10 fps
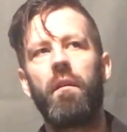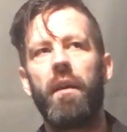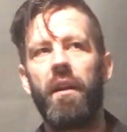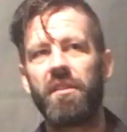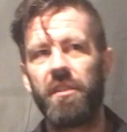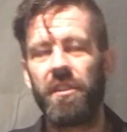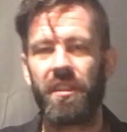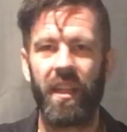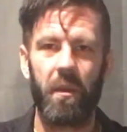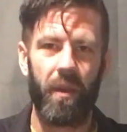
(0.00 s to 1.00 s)
and also just
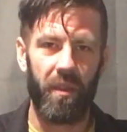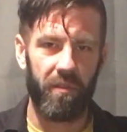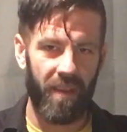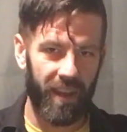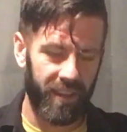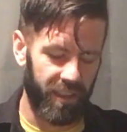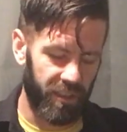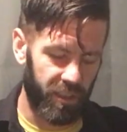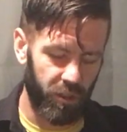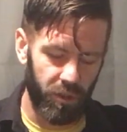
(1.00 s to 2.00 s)
think about the fact that
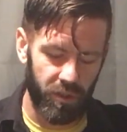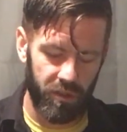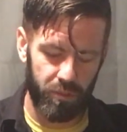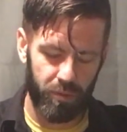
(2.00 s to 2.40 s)
Google's